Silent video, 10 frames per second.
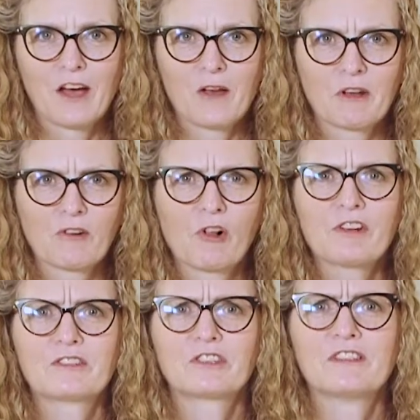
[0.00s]
You've got all these
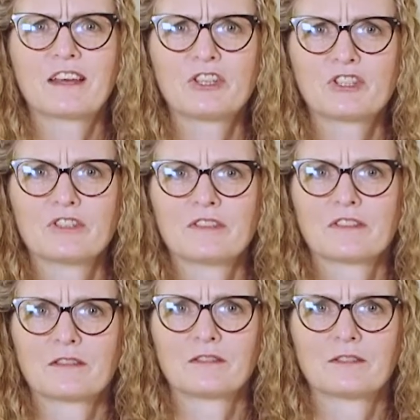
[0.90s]
good intentions
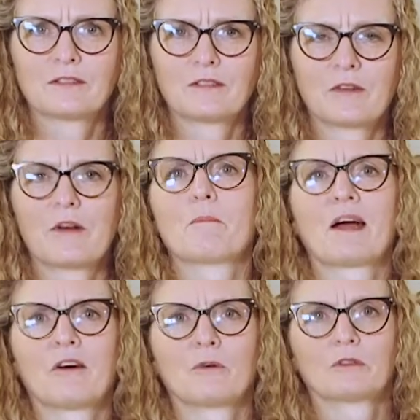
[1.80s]

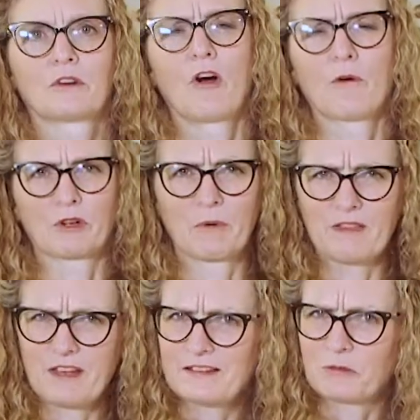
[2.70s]
about, oh, I'm going to
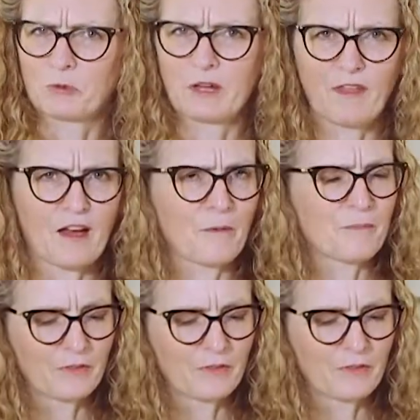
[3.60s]
eat this, I'm going to eat that.